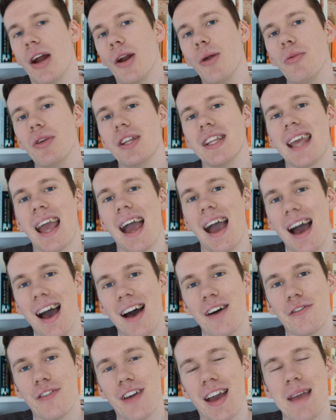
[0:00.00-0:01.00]
Now, I don't really
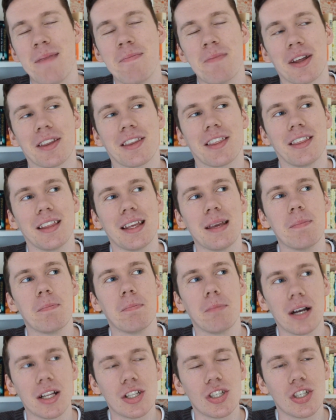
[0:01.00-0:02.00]
have a monthly